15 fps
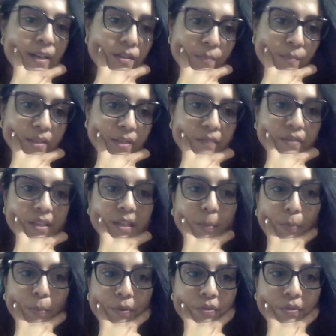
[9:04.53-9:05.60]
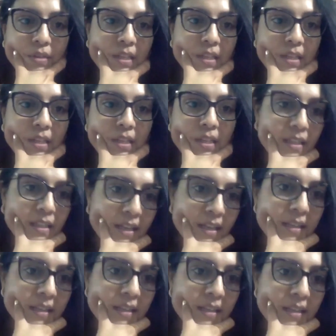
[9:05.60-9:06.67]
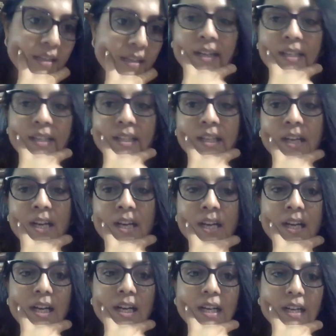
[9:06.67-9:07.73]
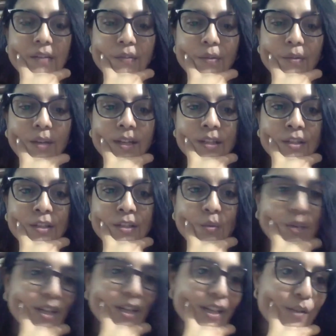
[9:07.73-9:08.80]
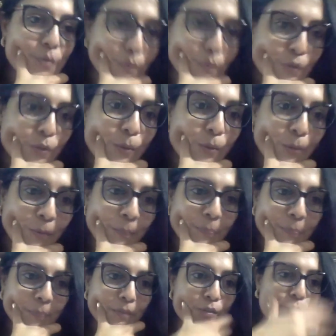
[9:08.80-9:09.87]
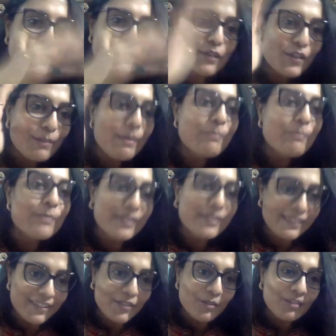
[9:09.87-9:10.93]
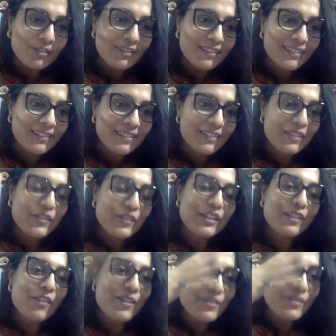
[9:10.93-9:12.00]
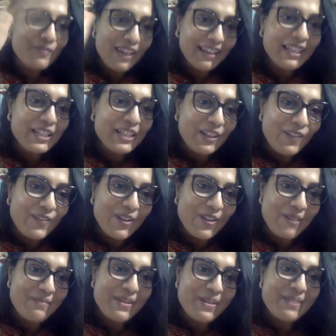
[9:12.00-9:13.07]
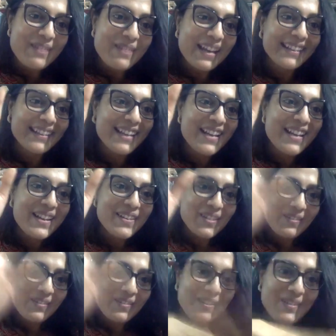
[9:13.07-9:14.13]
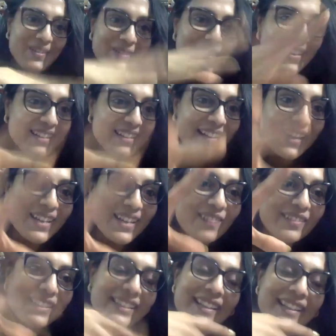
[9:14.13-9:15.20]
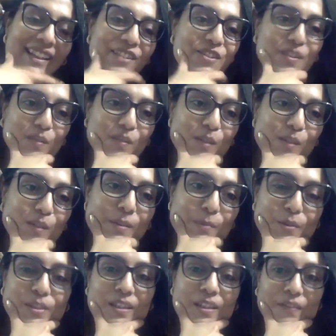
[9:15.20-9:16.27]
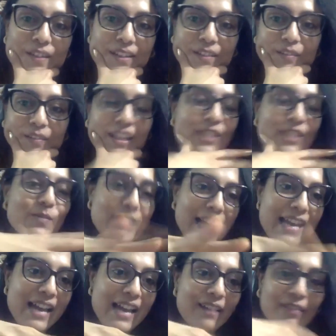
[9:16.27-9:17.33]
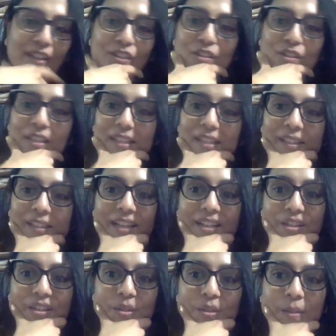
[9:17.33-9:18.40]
of metaphysical poetry that I was discussing, and if you can just quickly go through, so you will remember it. It will not vanish from your head. So if you do it right after the lecture, it will be most effective. That's what I have actually understood.